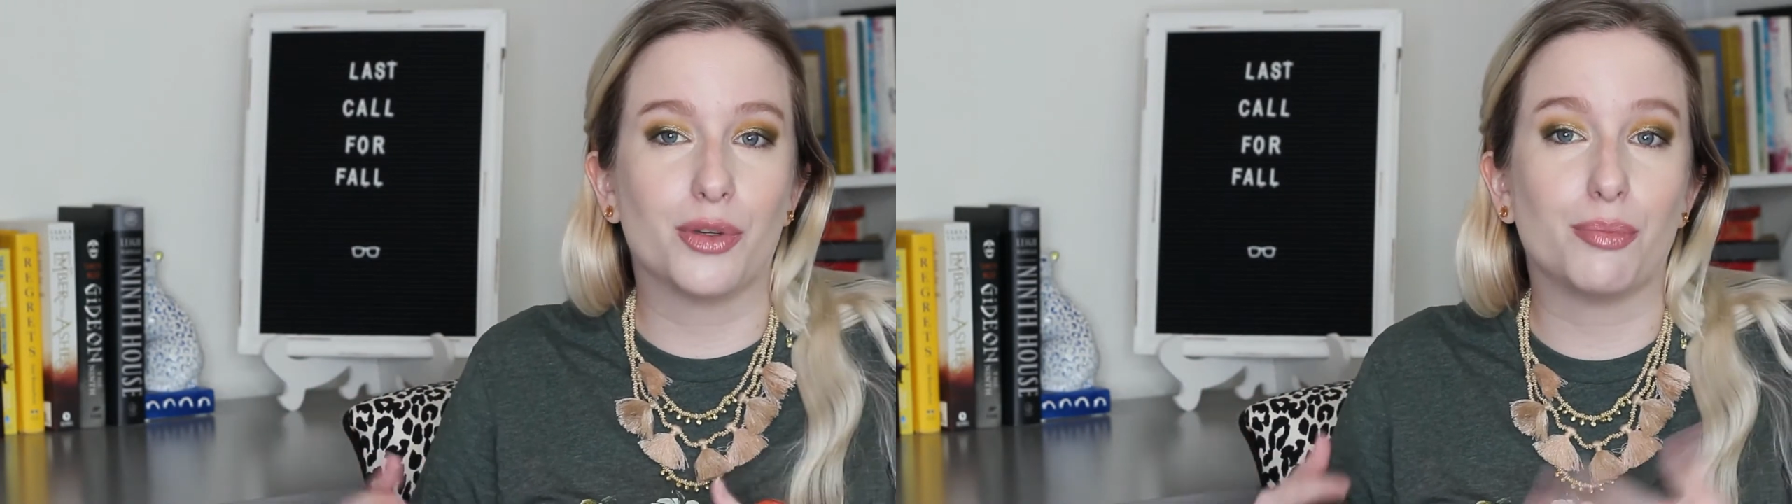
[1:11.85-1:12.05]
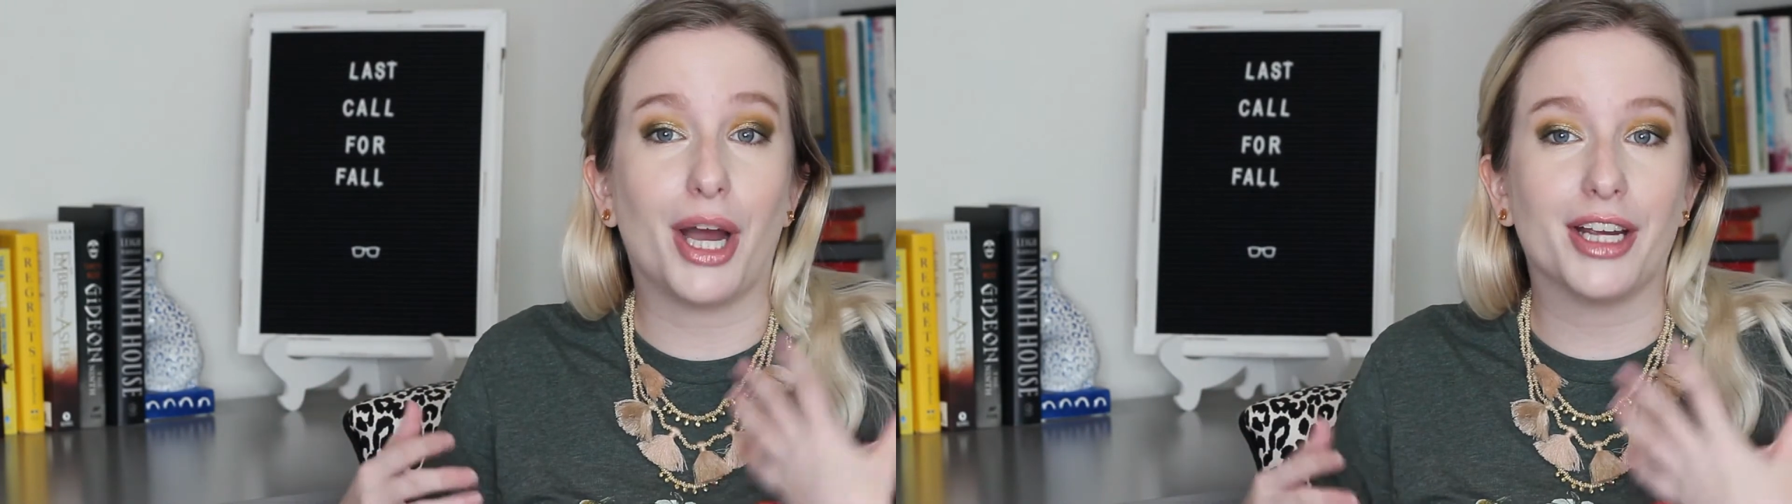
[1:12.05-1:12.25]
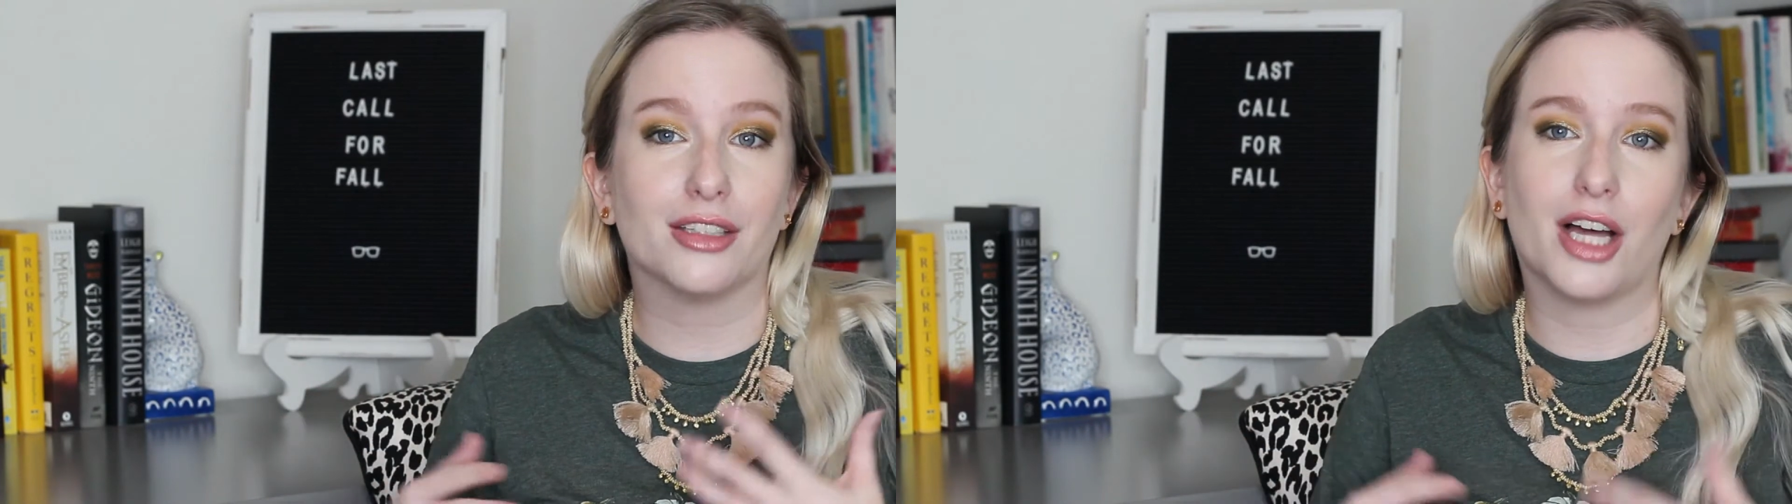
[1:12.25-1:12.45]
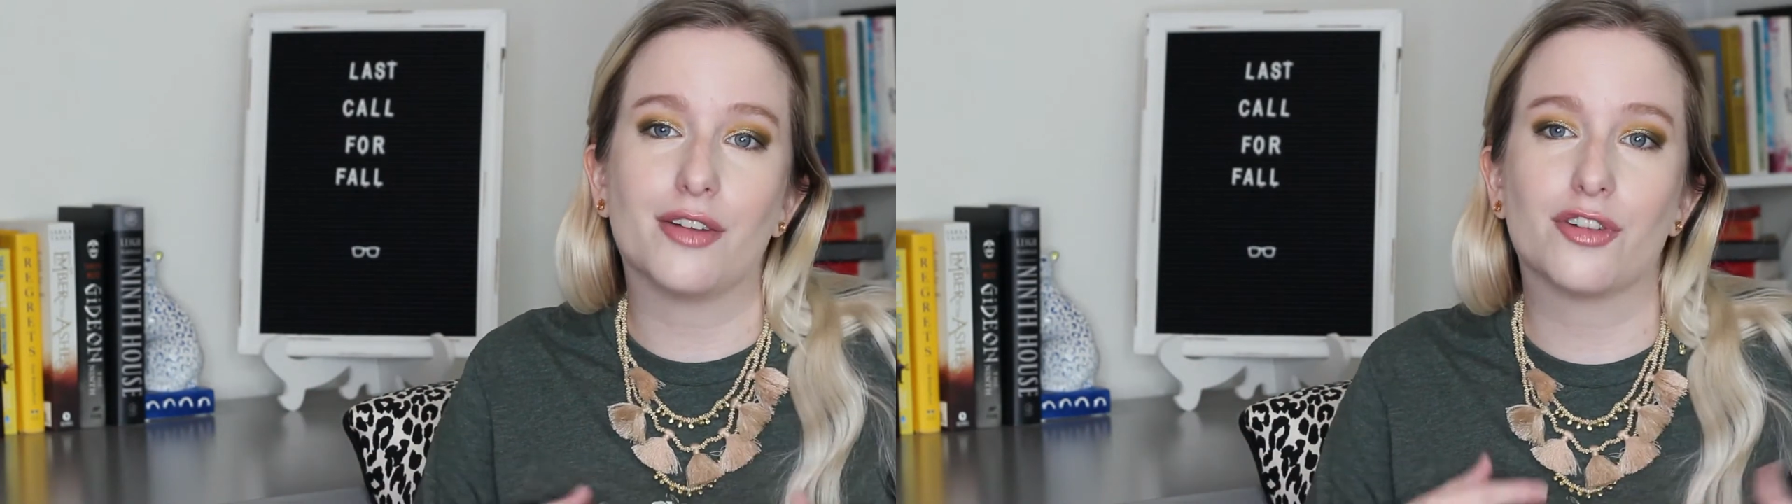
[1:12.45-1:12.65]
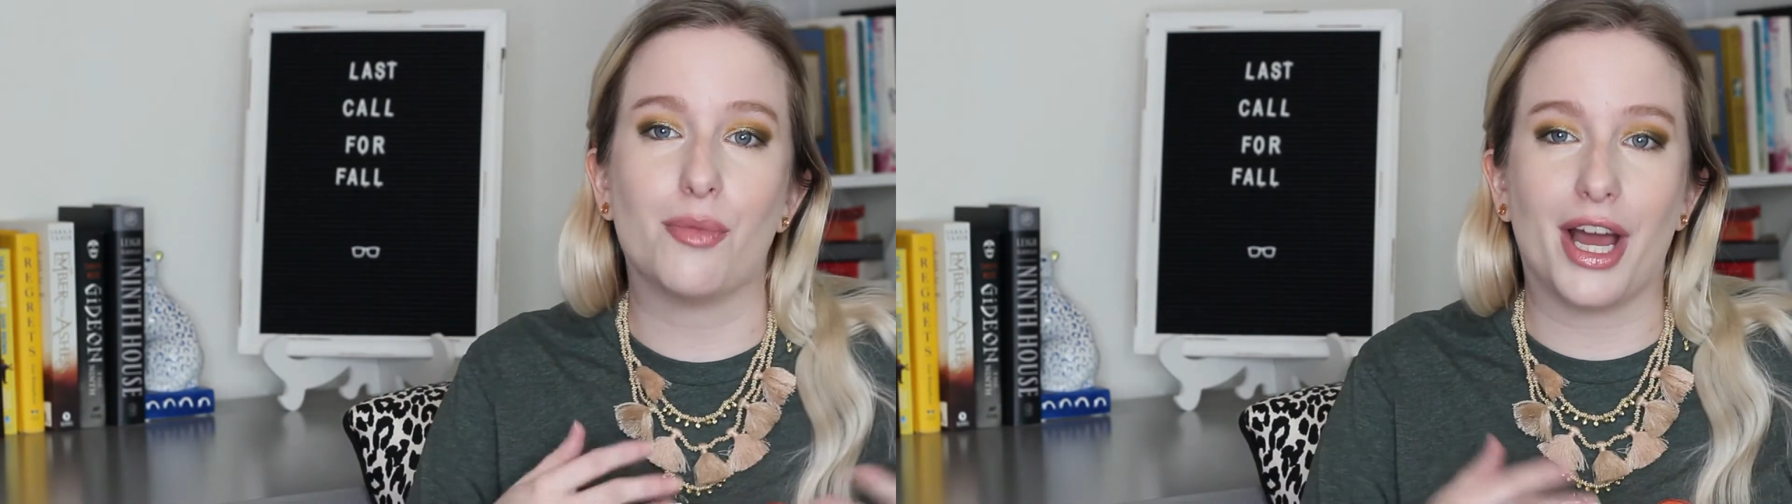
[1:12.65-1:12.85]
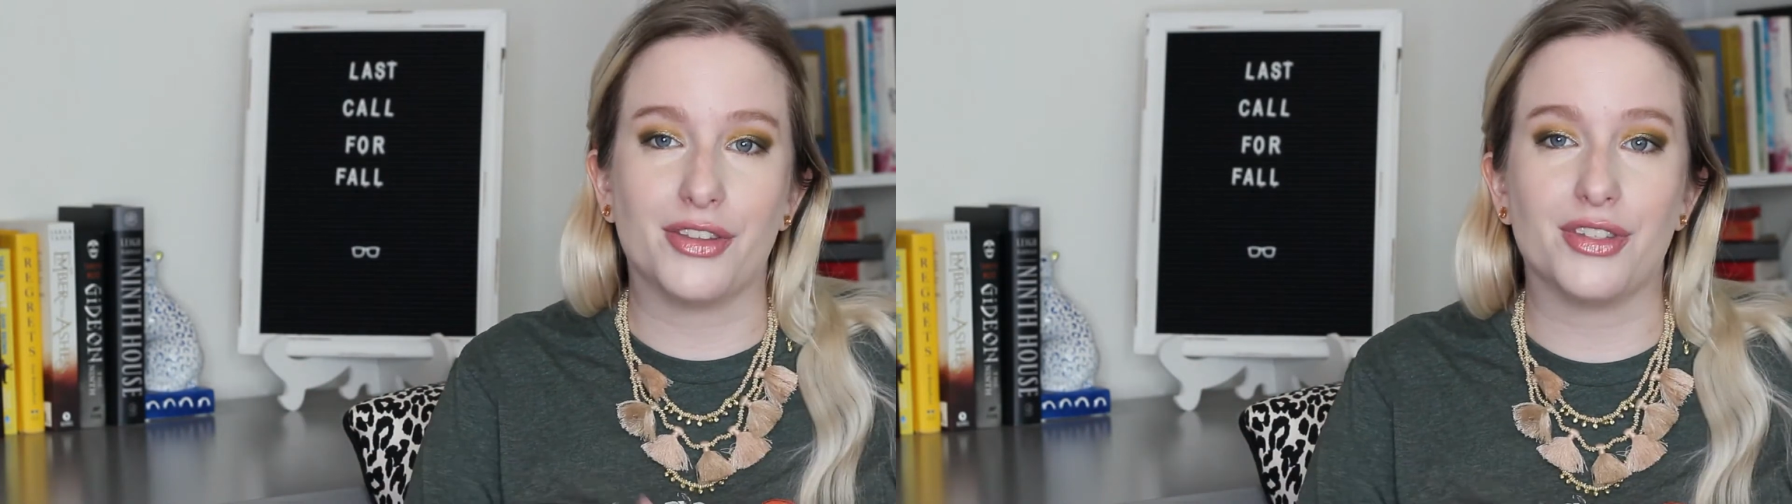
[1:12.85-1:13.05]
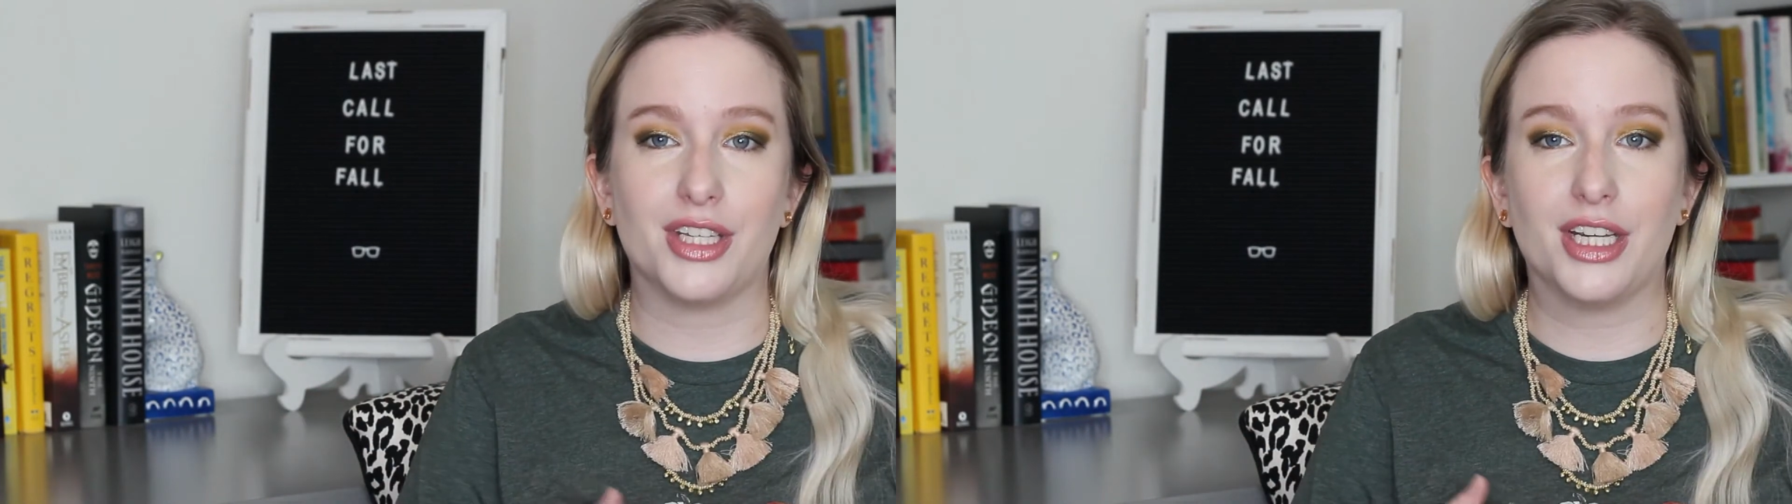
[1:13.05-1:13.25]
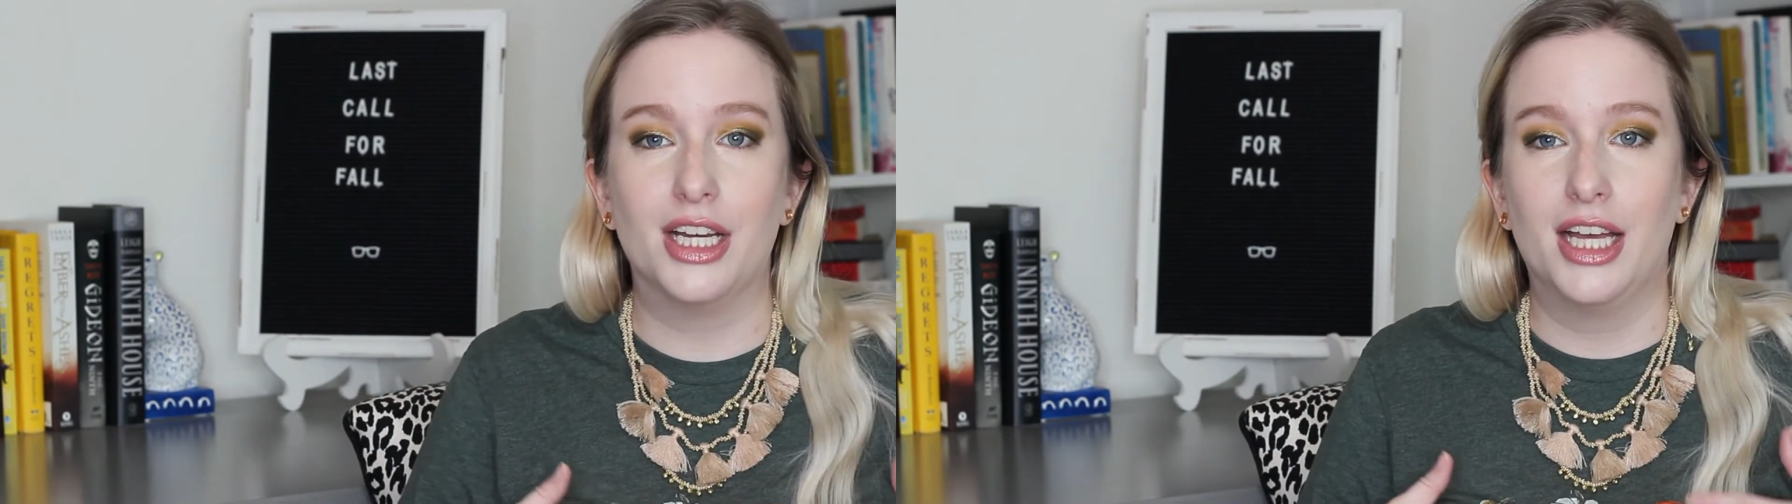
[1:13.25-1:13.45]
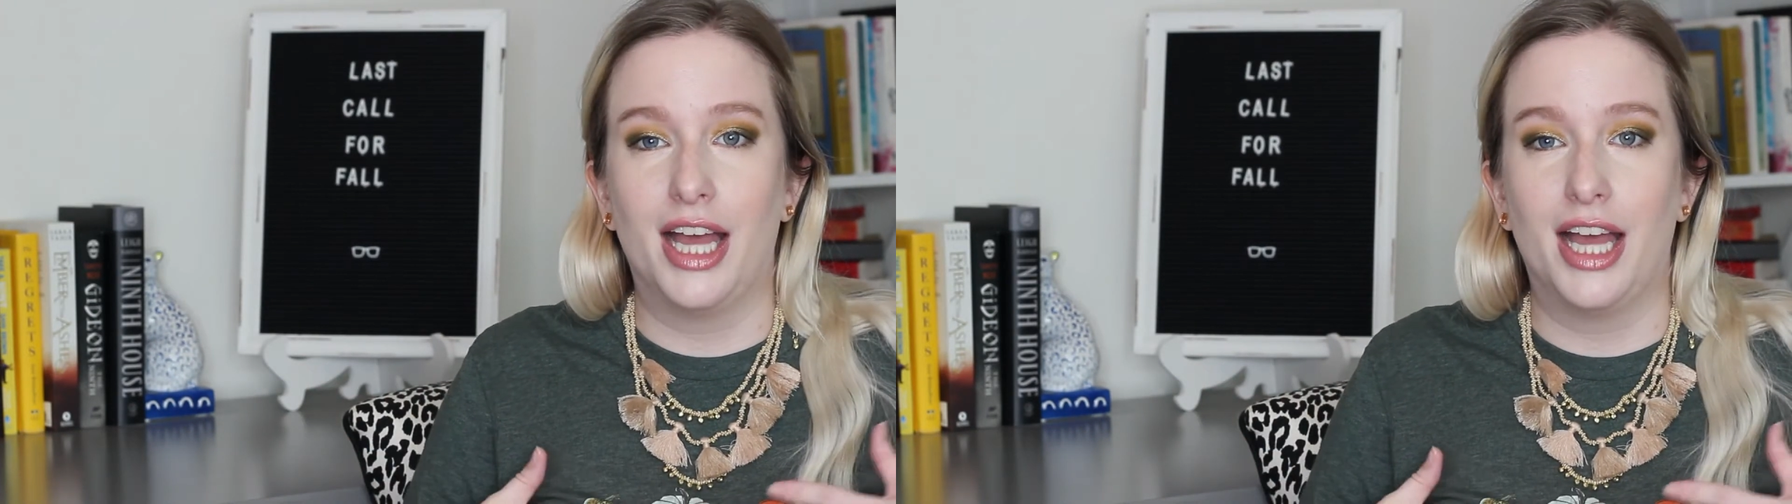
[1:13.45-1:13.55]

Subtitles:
was buying a lot from Etsy